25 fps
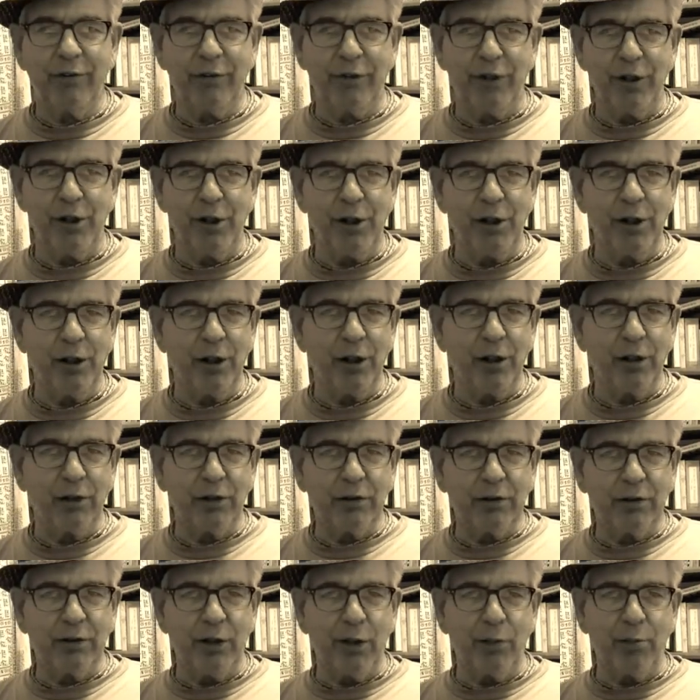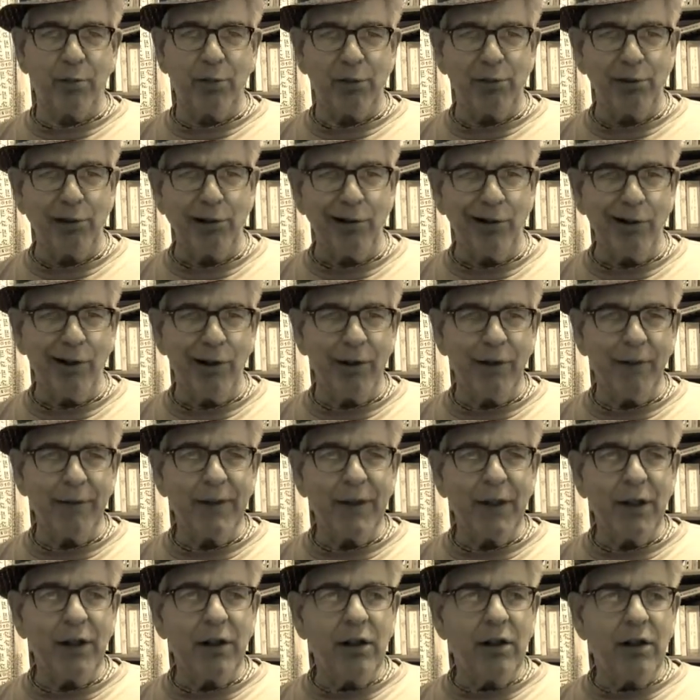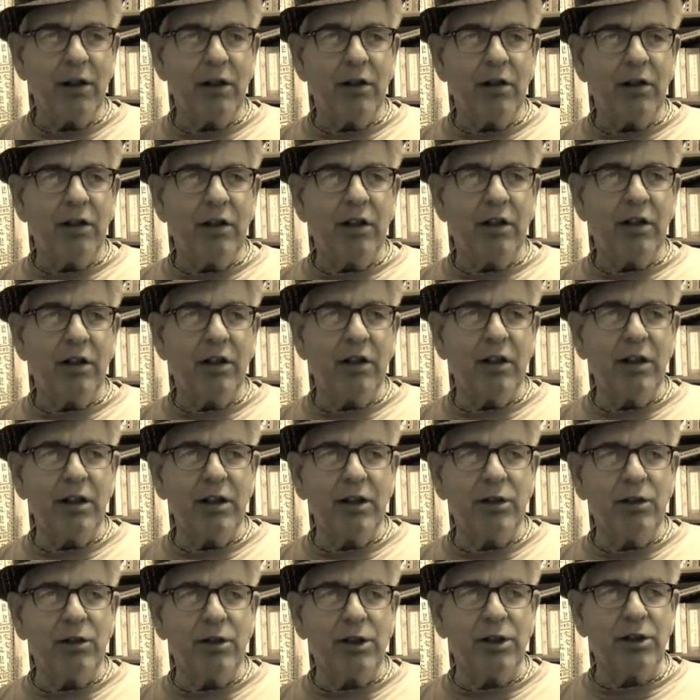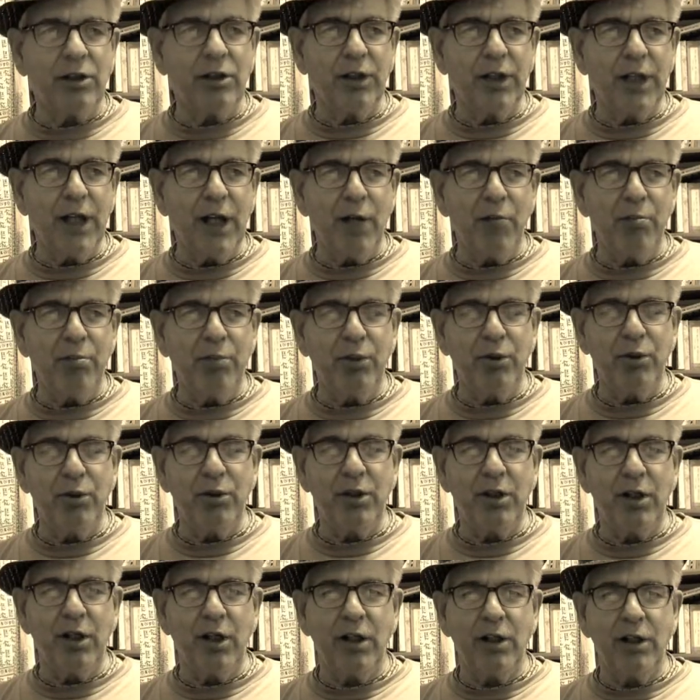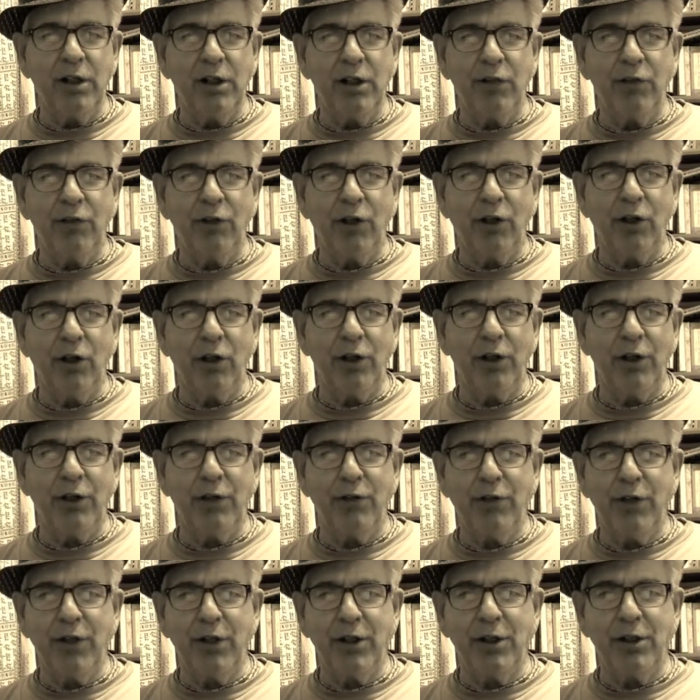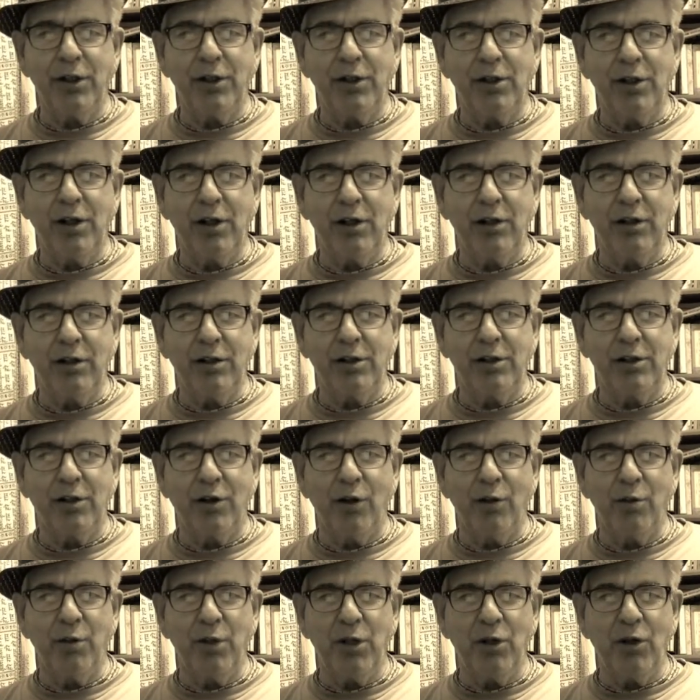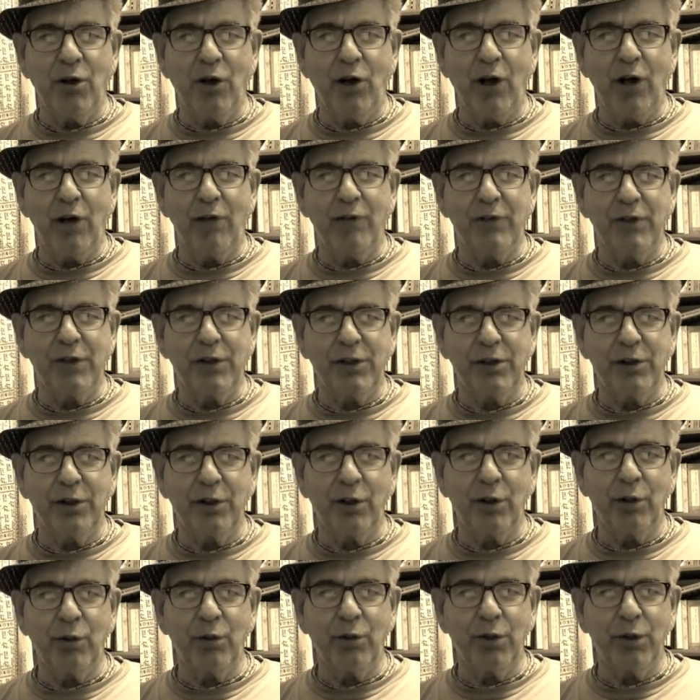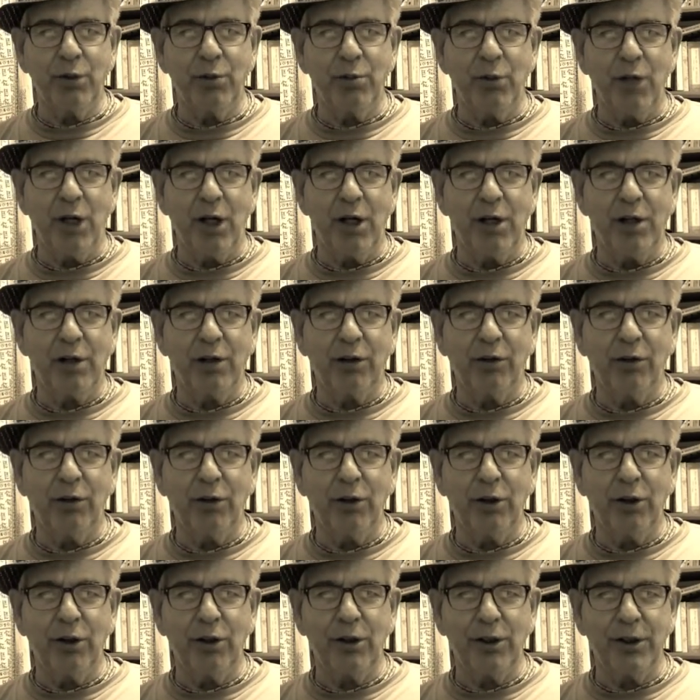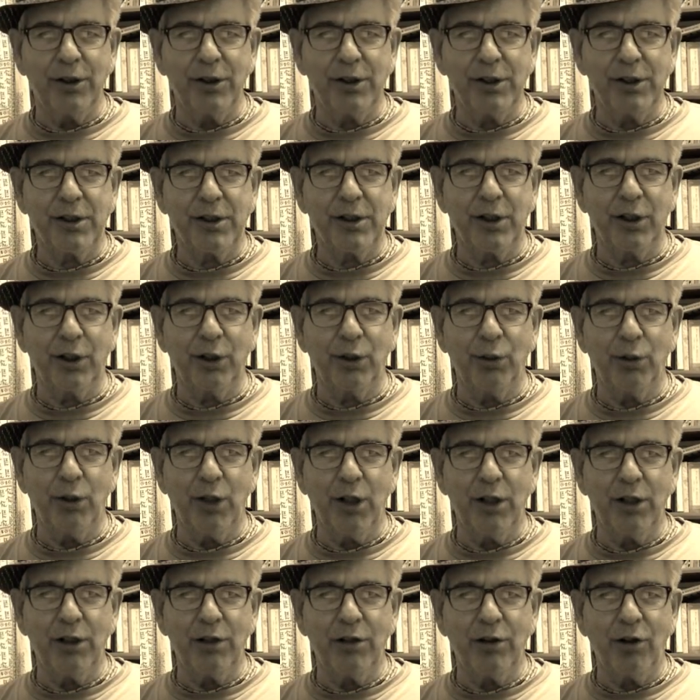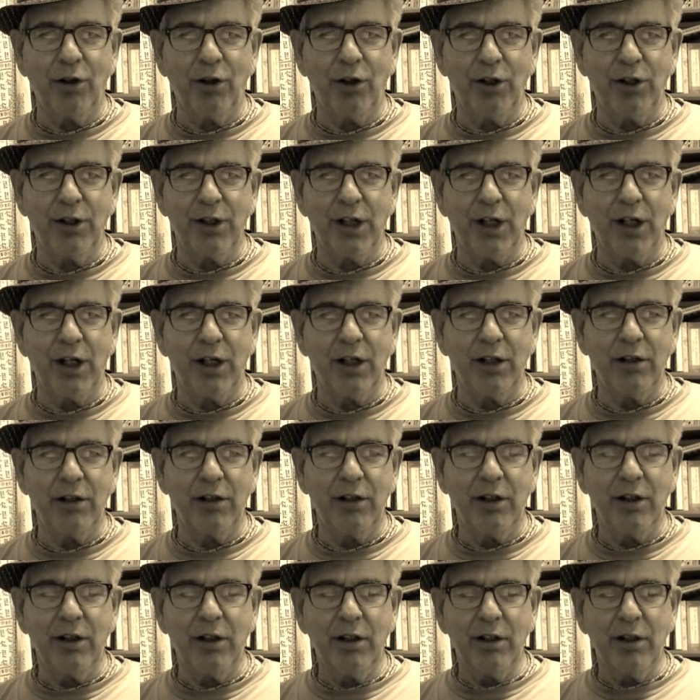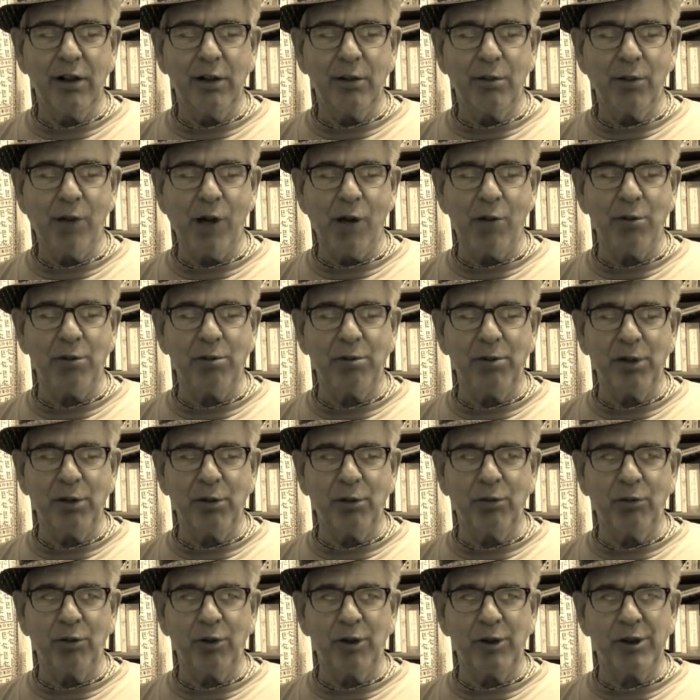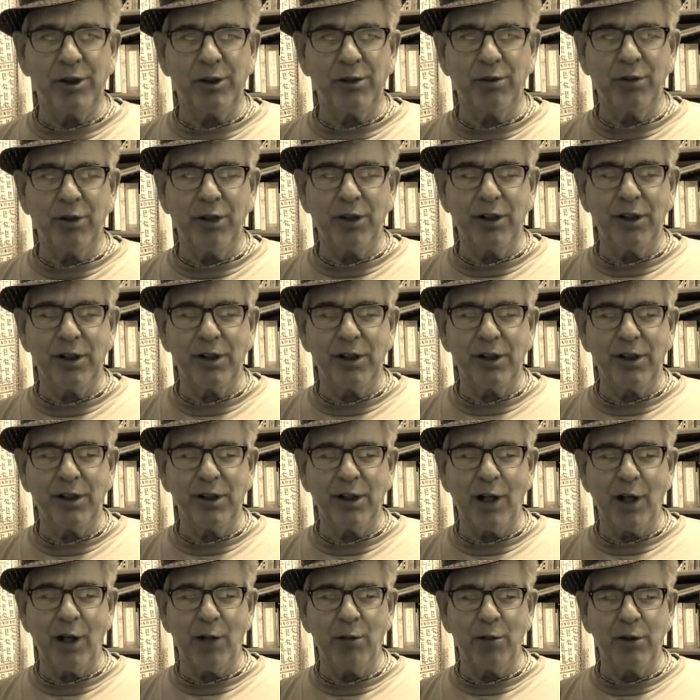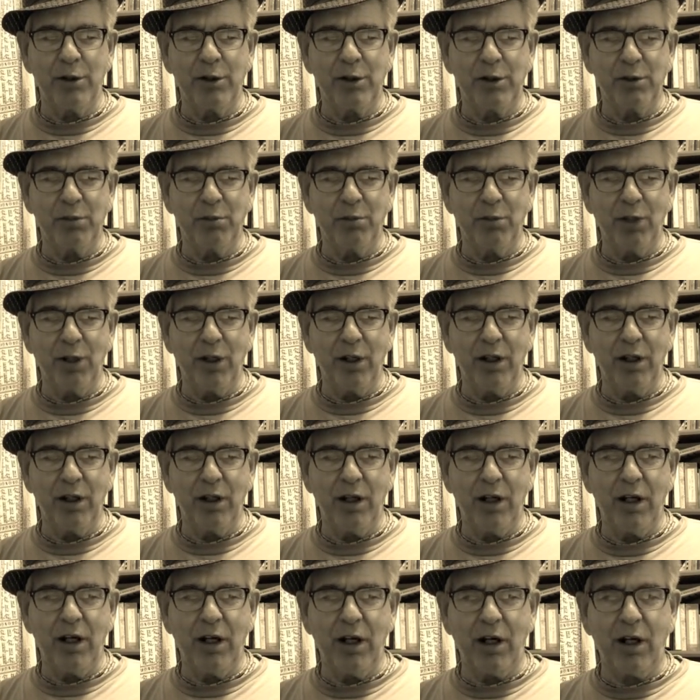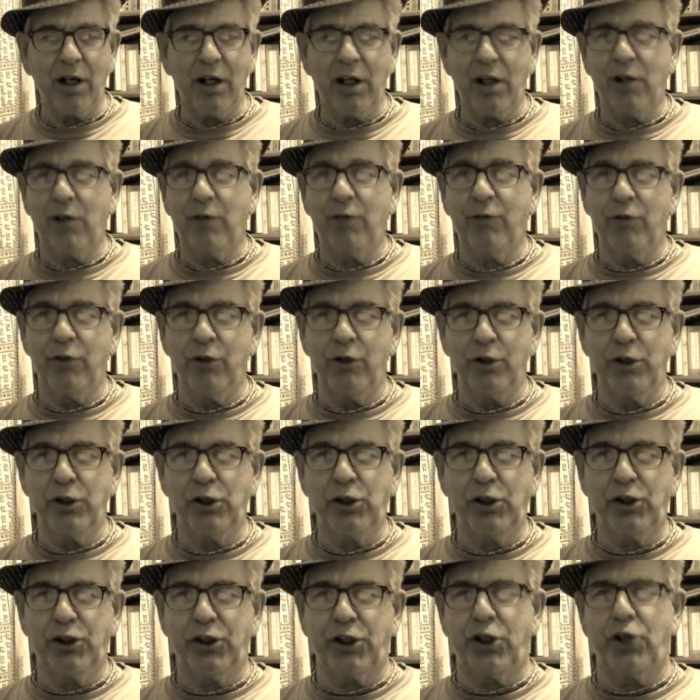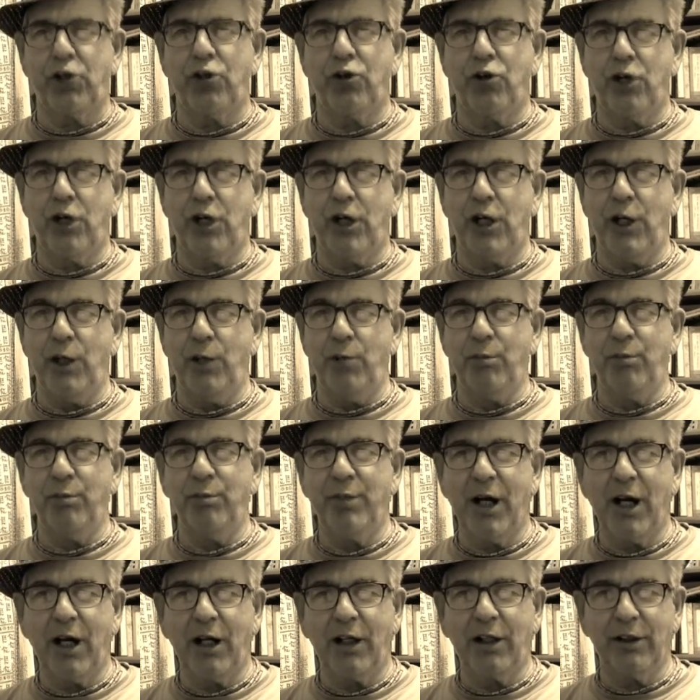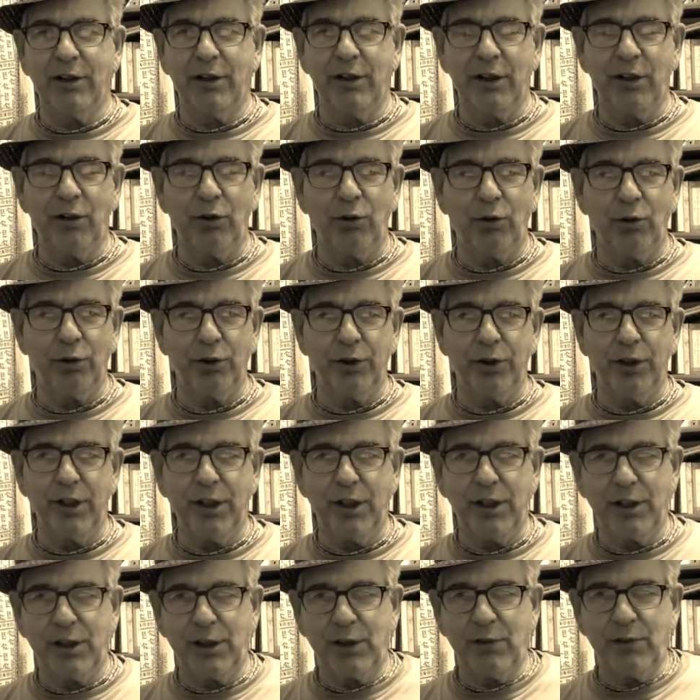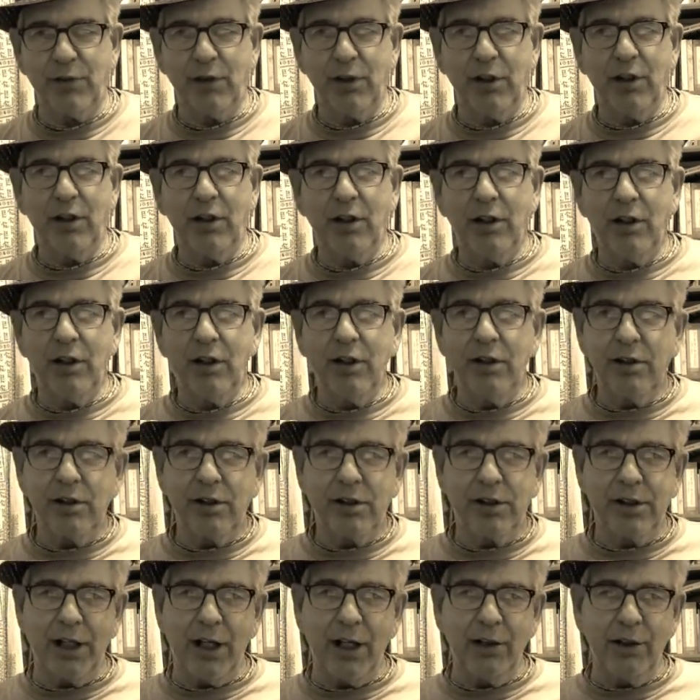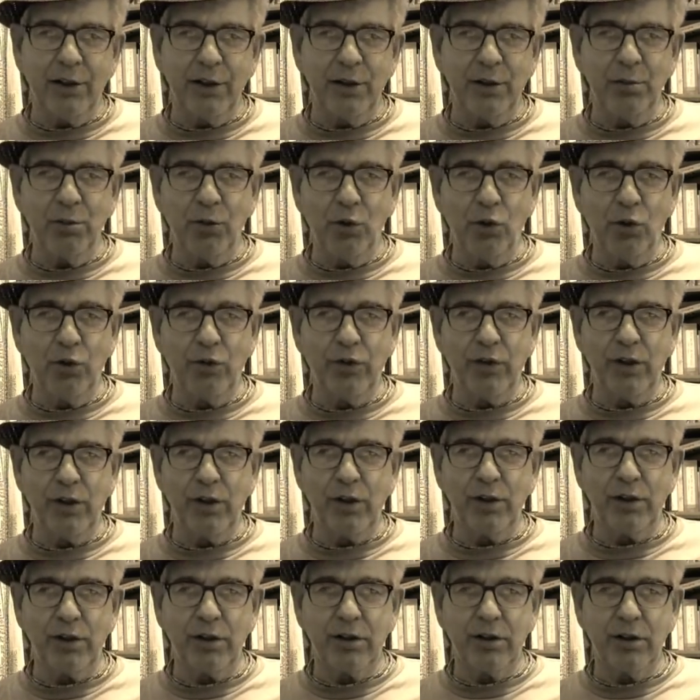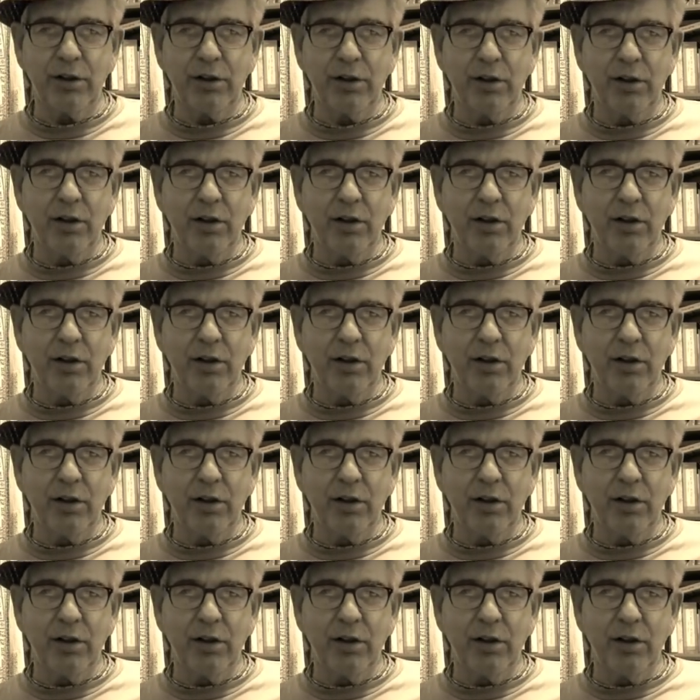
Werner Klemperer. He used to lampoon the idea of a cultivated German officer with a monocle cigarette, all that. Probably was really established by Erich von Stroheim back in the old days of silent movies.